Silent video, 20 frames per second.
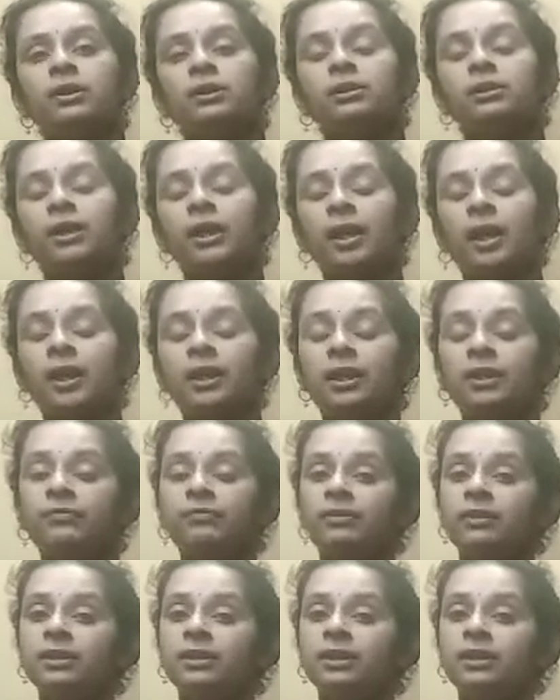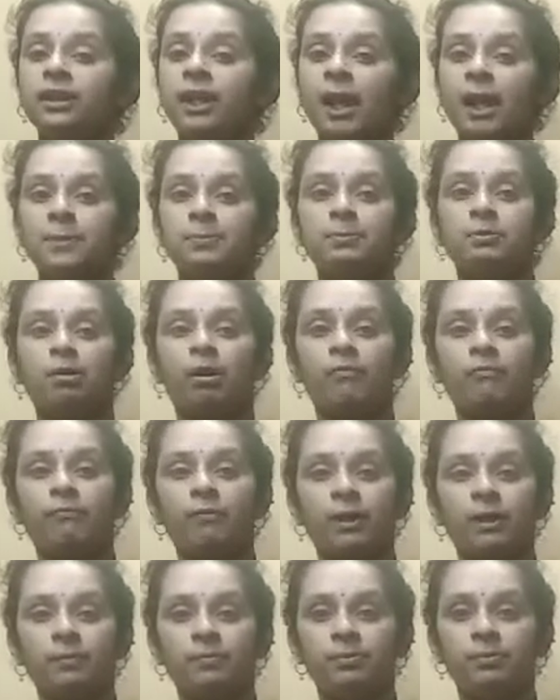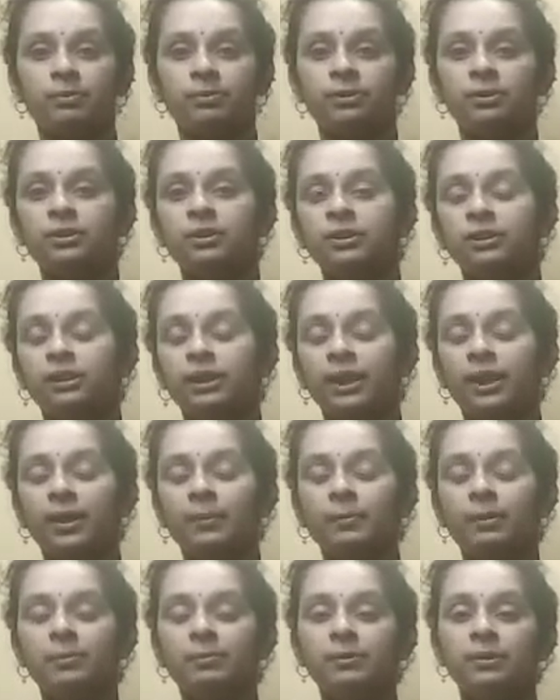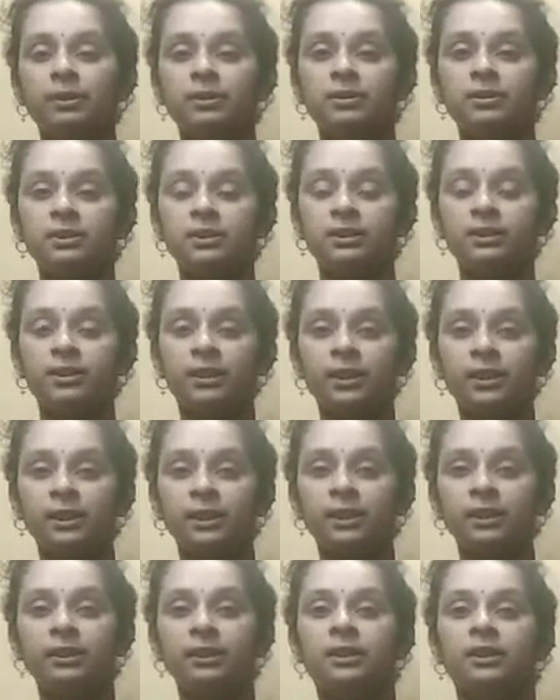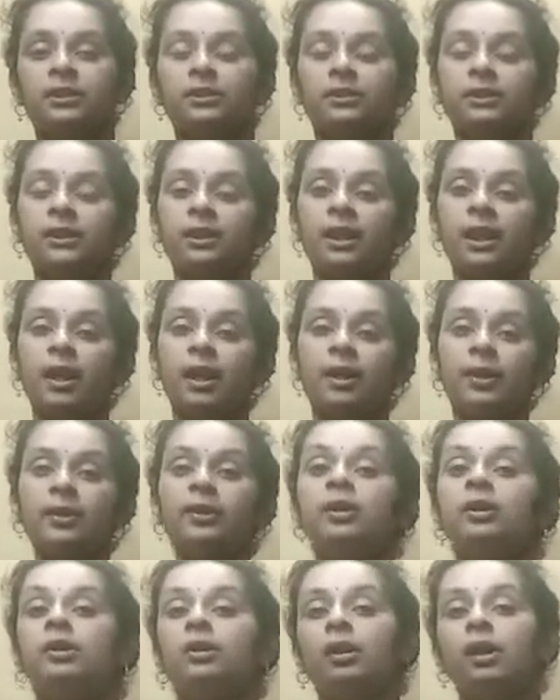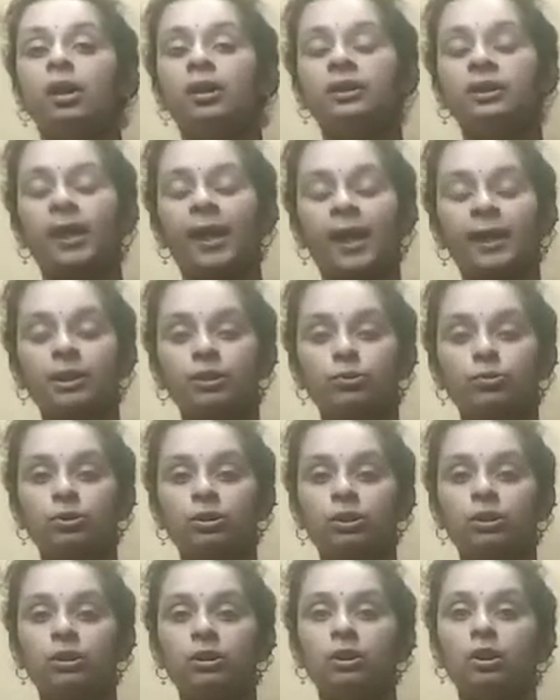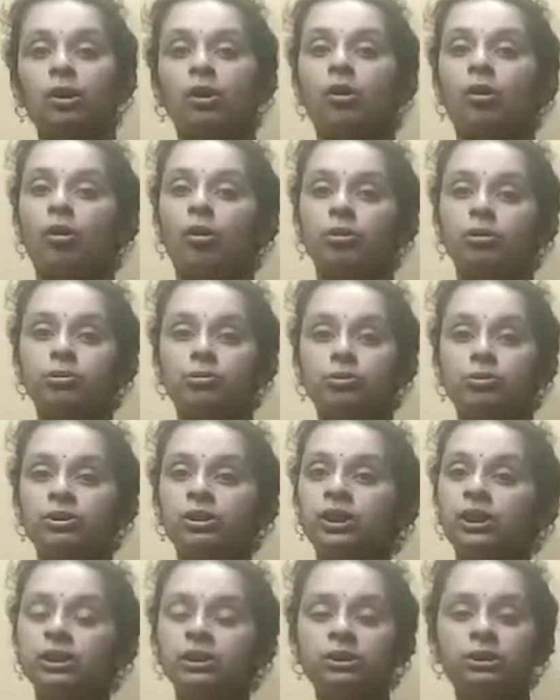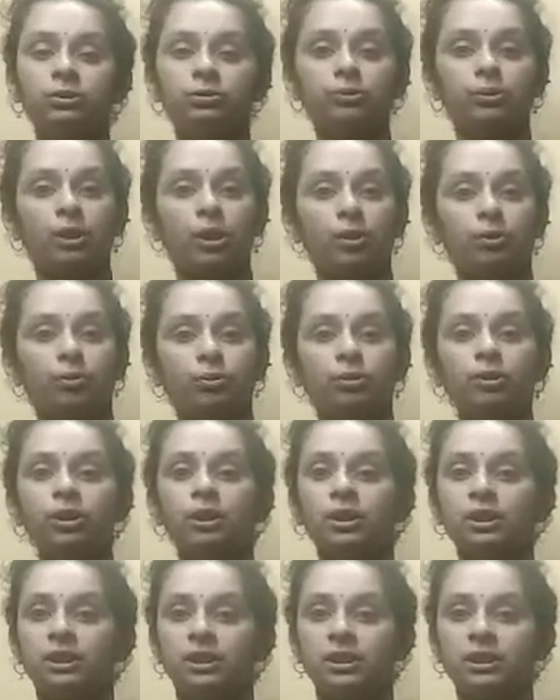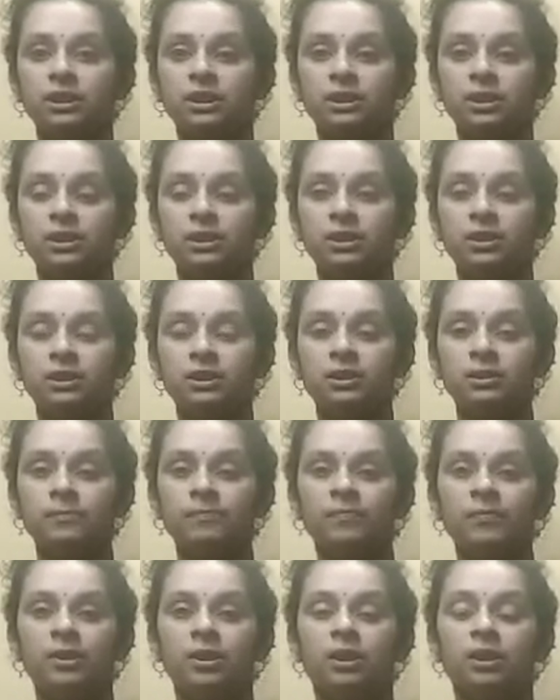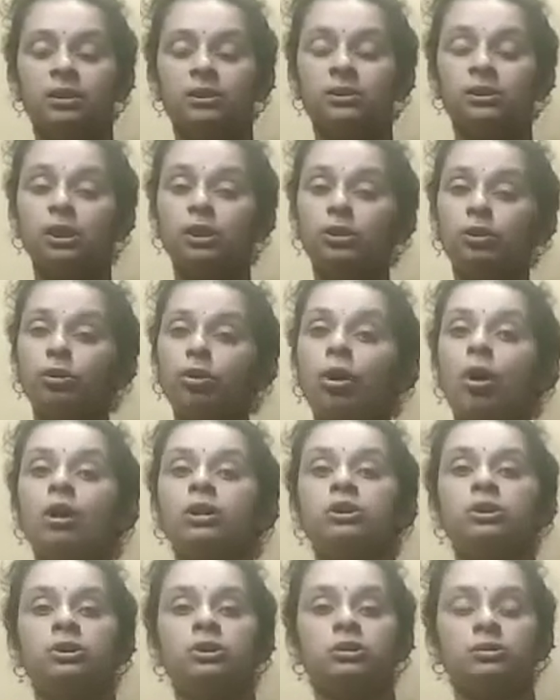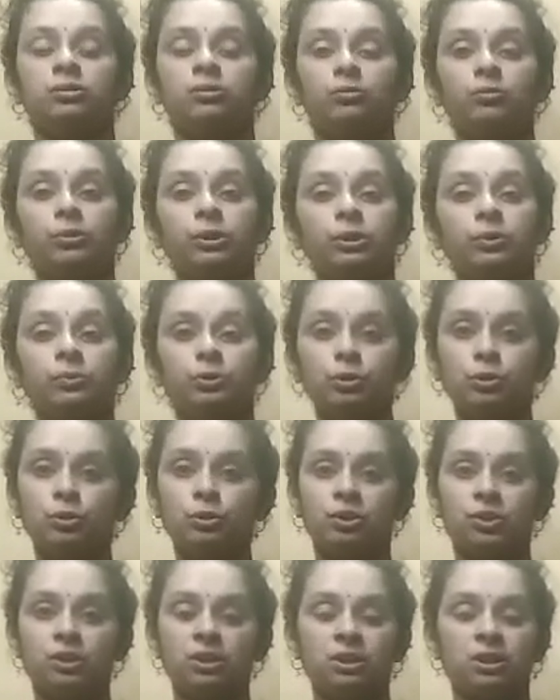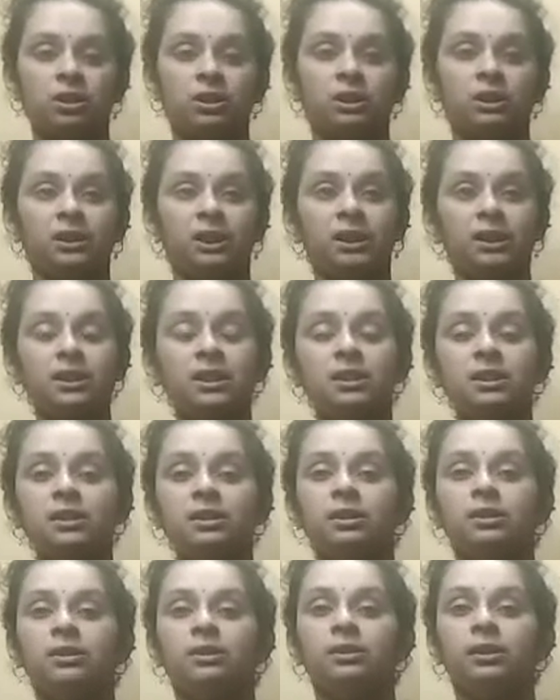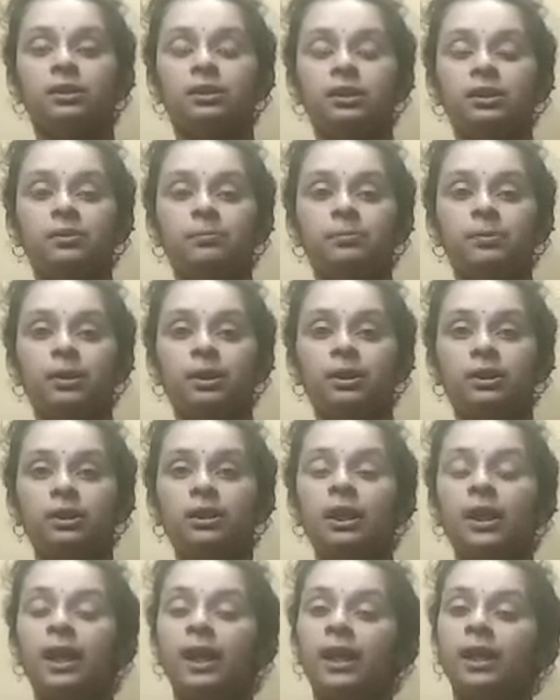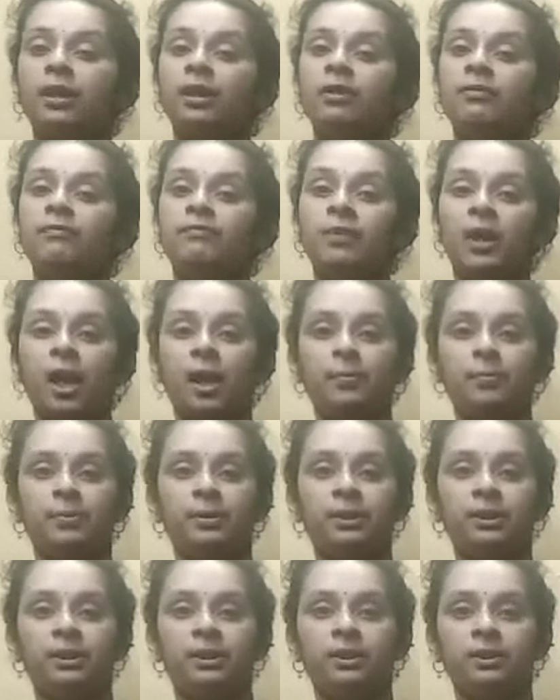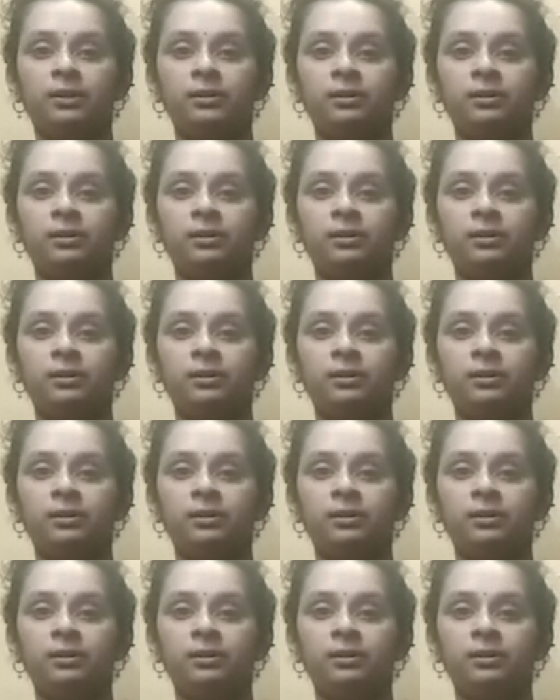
there are different types of fiber. There may be synthetic, they are natural, all those things we have to discuss. The cloths we use, that is nothing but a fabric.